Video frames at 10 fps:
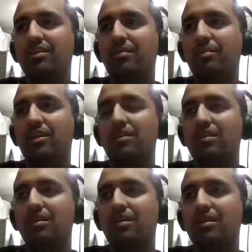
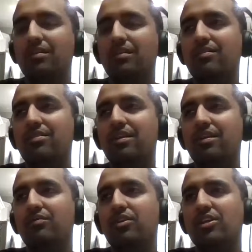
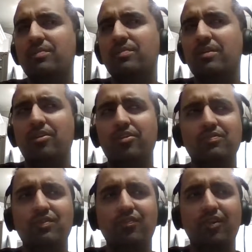you guys maybe
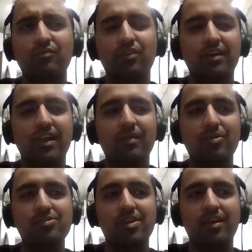noticed if you follow Rock
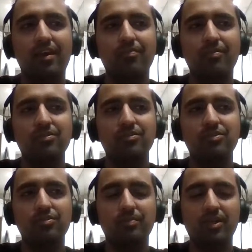Gamers, I've been
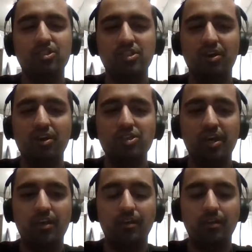doing my GNR
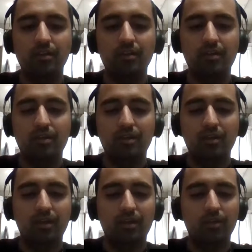channel
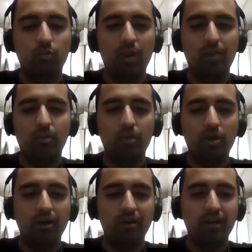way
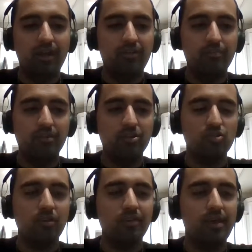more, and I've been
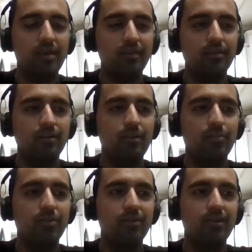enjoying that a lot
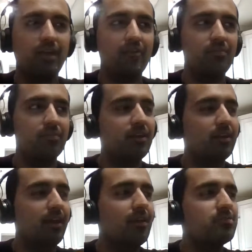more than I have been playing
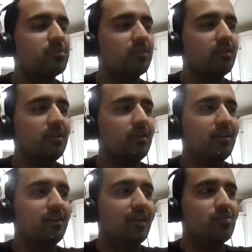games, and
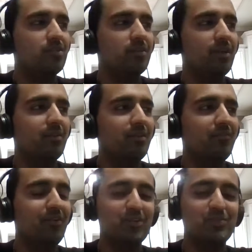that's really been a lot of my
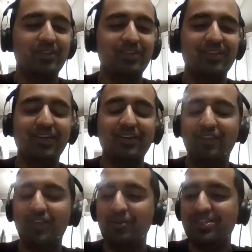focus. But kind of
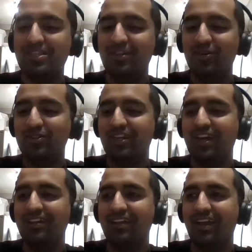funny when you said the older
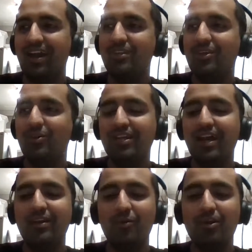guy, I'm the old
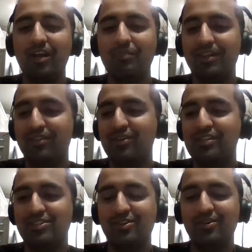guy at work. I'm
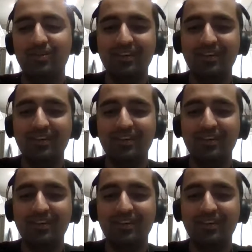32,